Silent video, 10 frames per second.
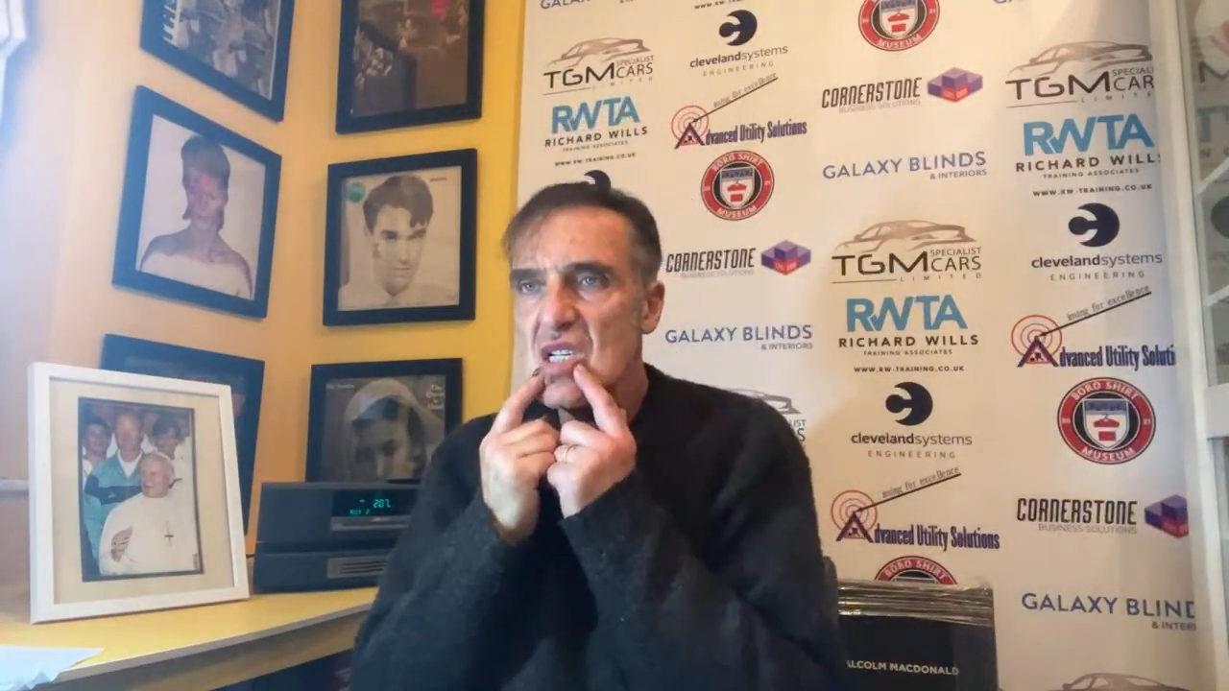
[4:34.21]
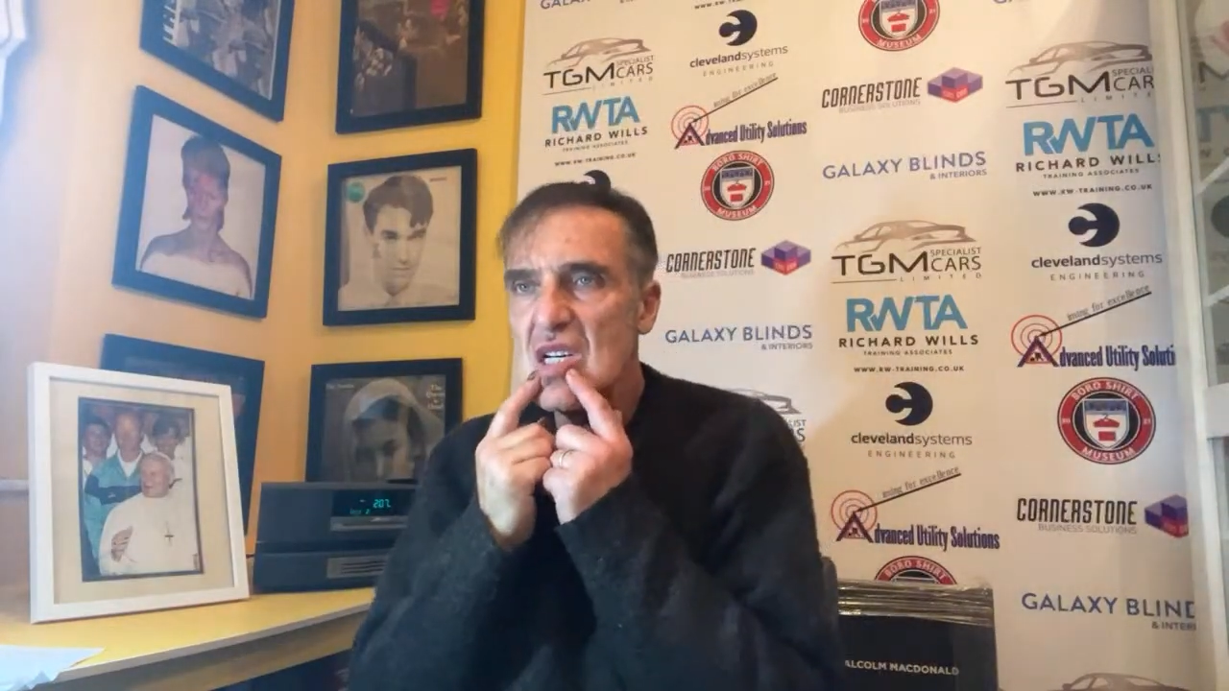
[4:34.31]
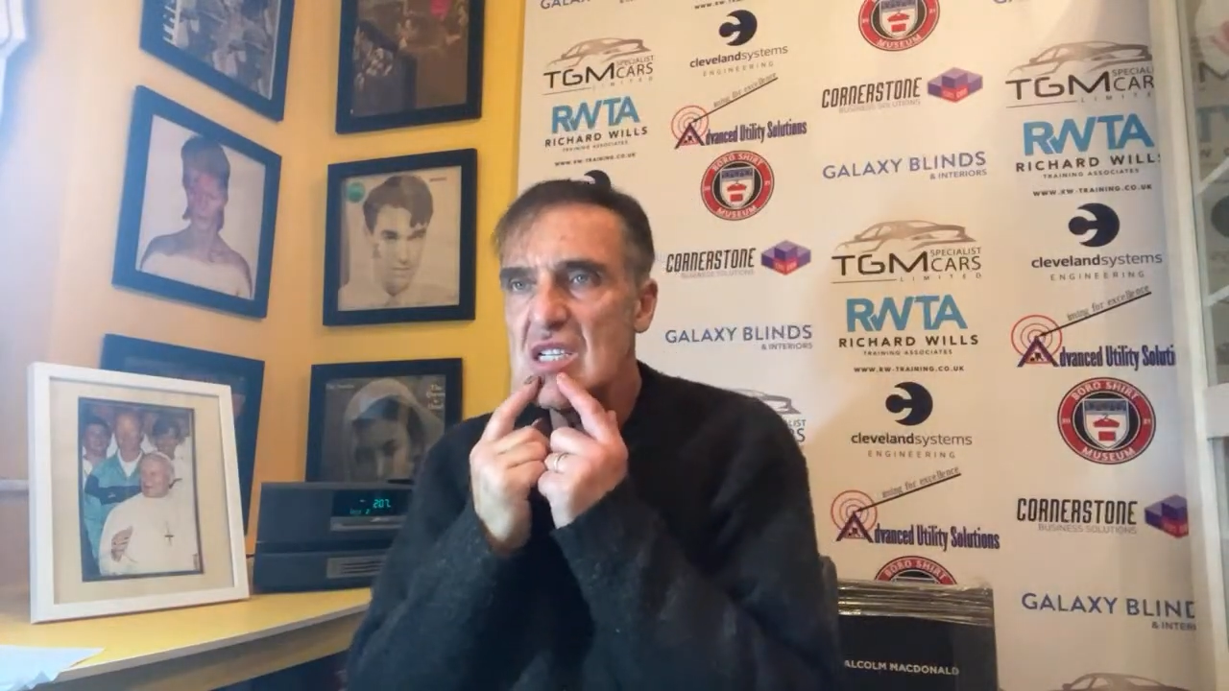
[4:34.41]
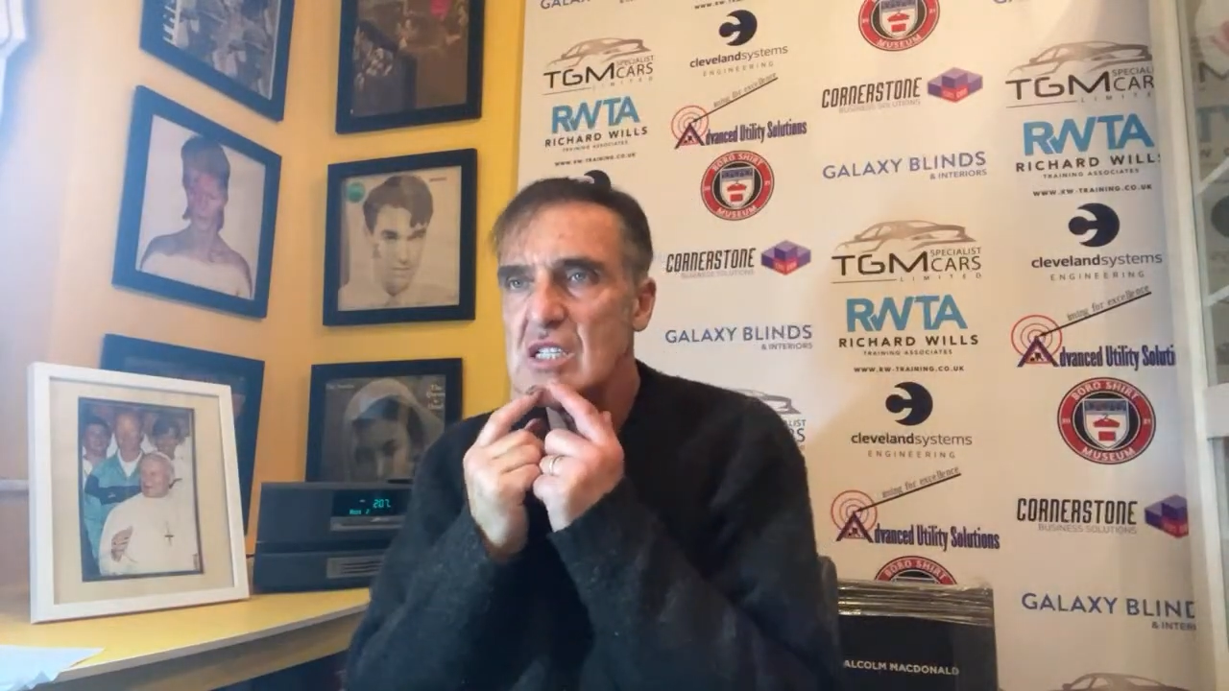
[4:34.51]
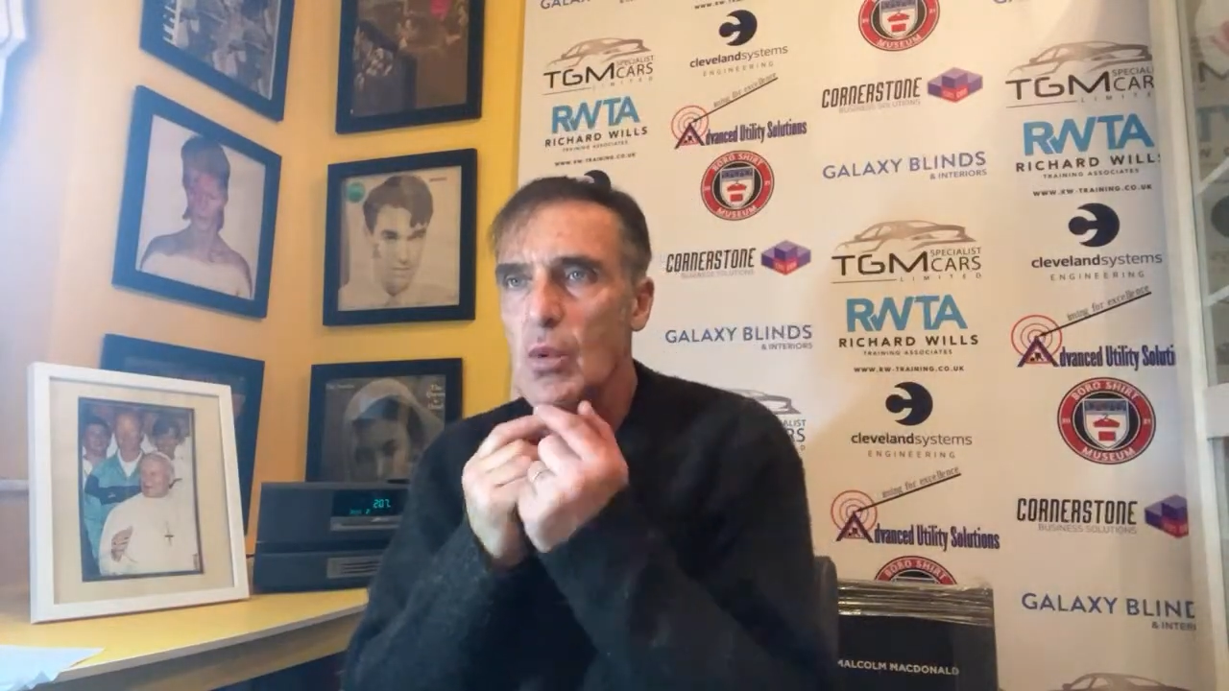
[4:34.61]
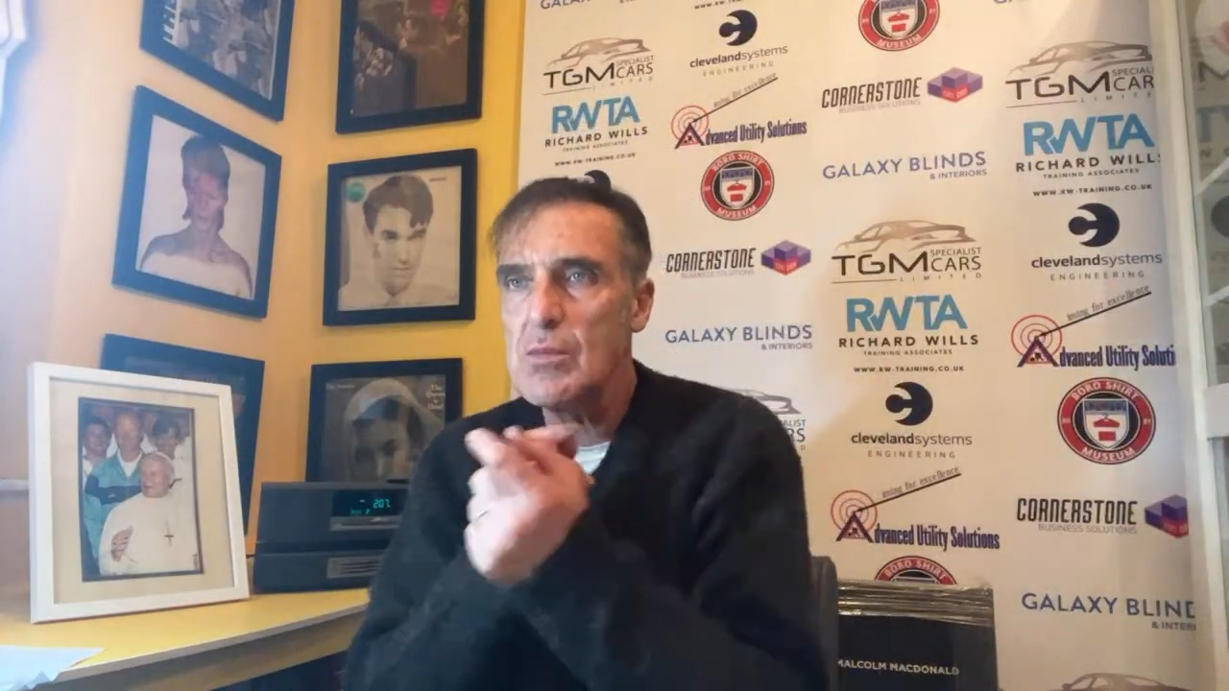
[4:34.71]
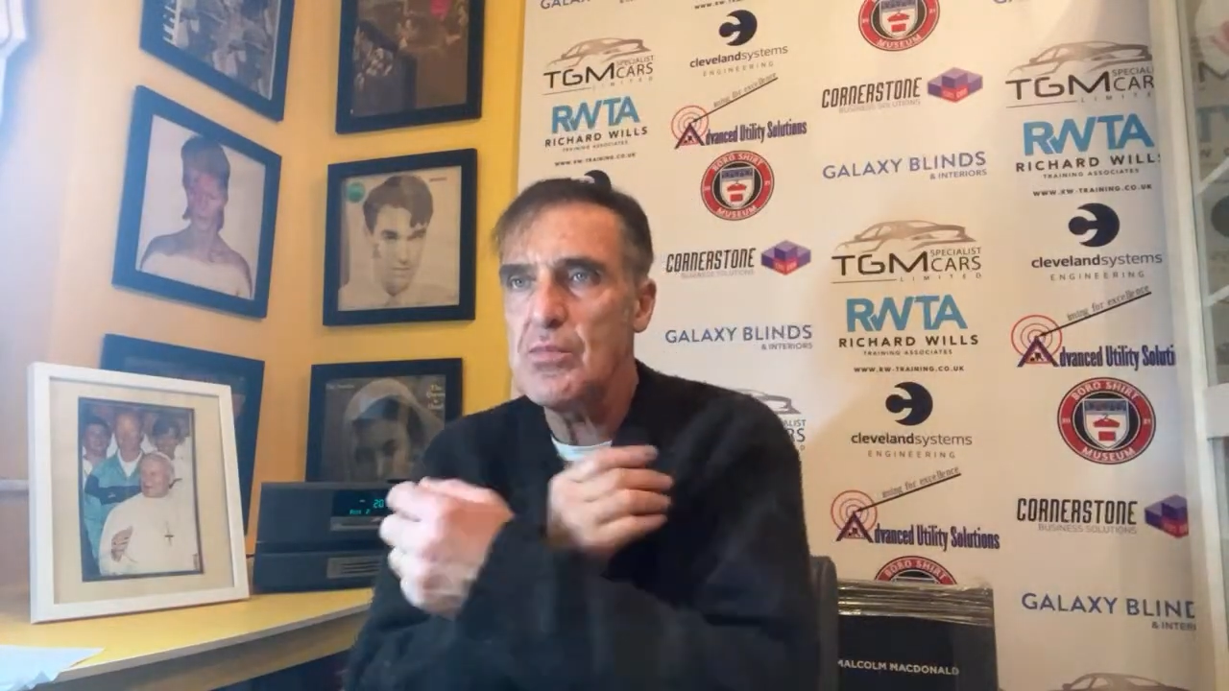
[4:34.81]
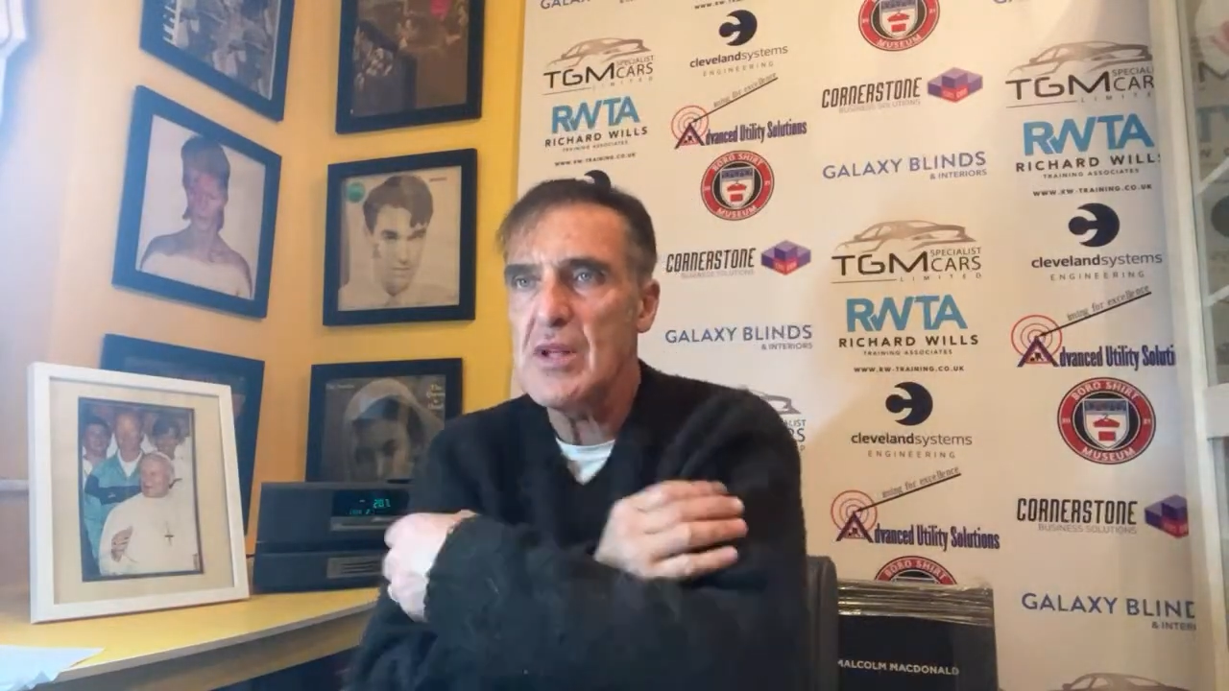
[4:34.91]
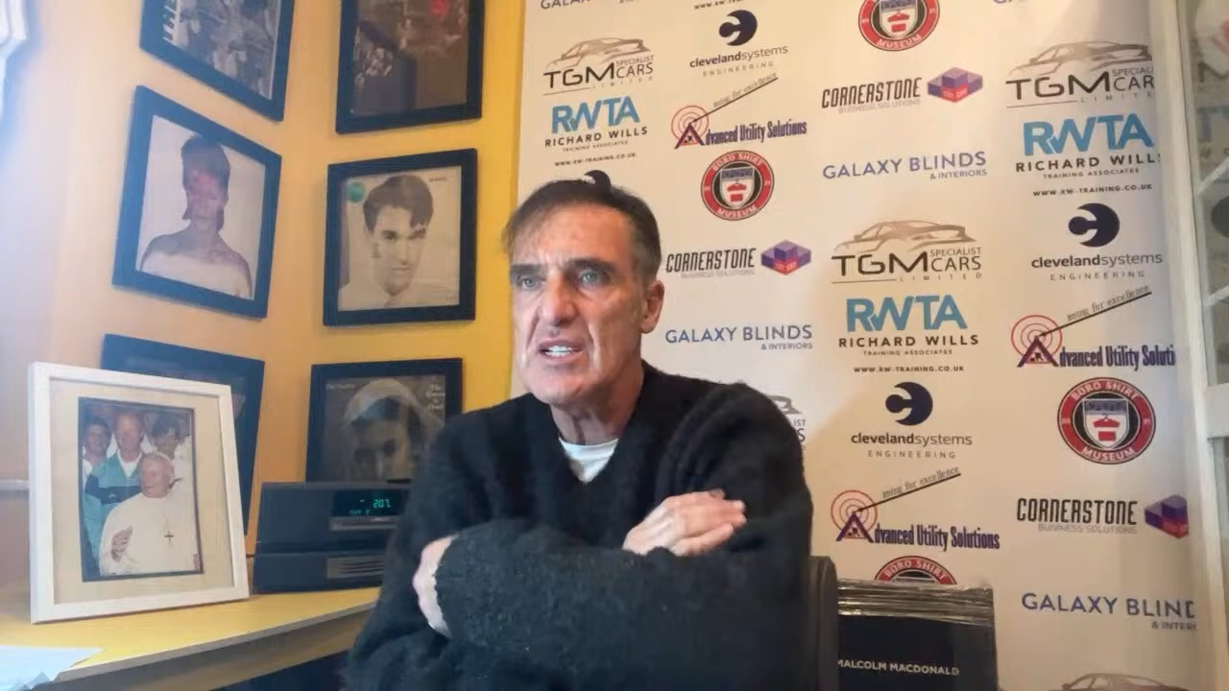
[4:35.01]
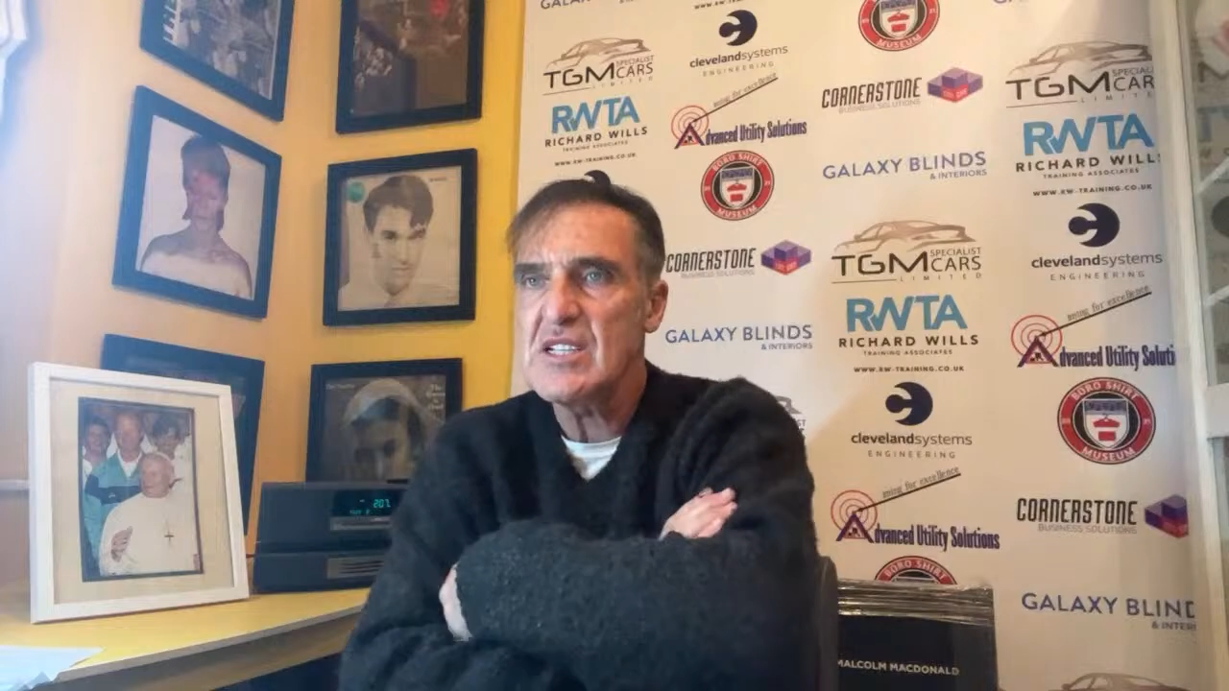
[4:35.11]
is the one
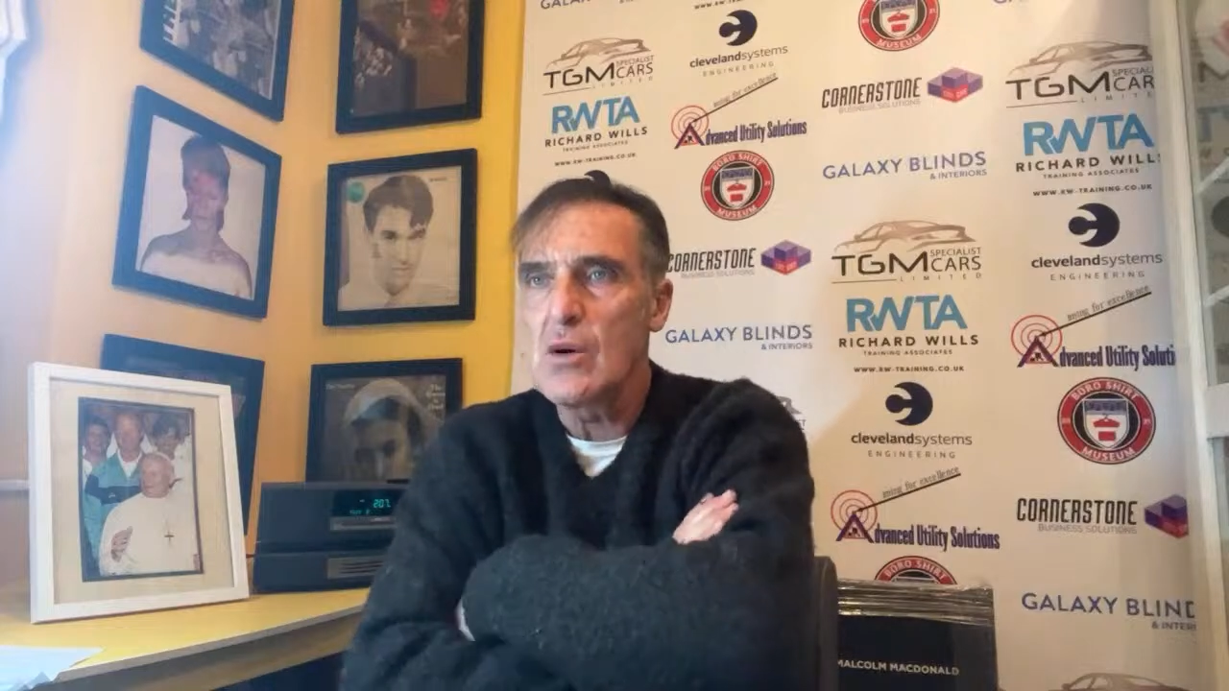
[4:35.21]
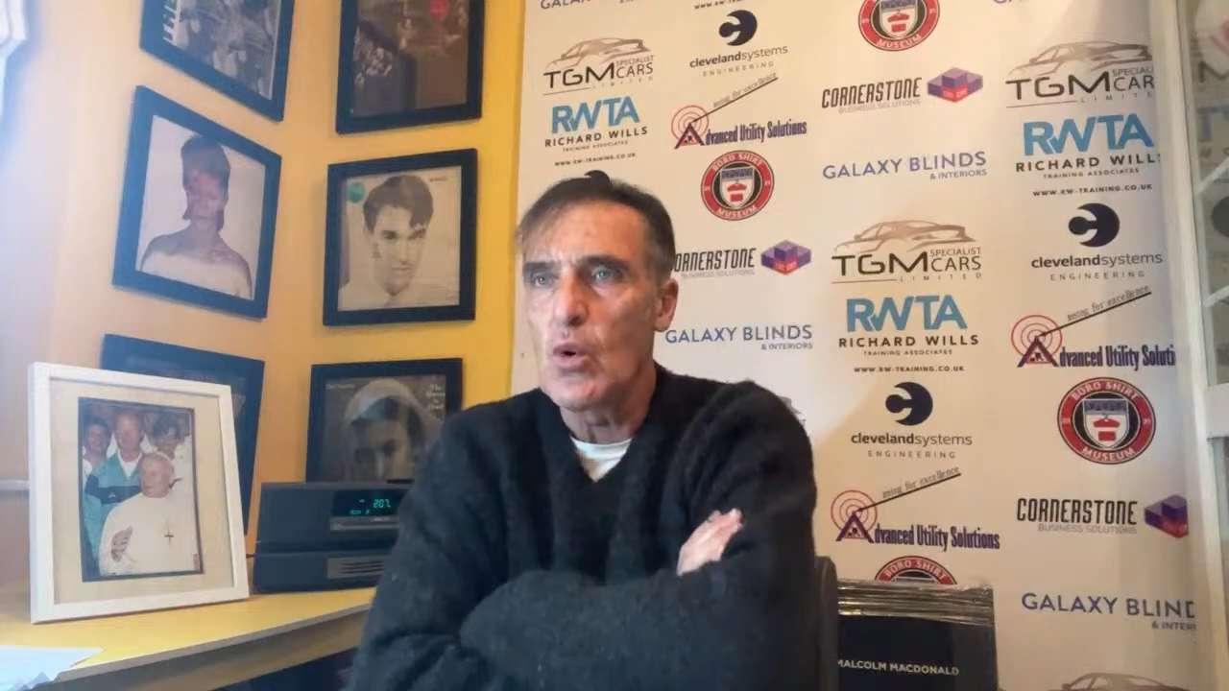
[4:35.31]
place I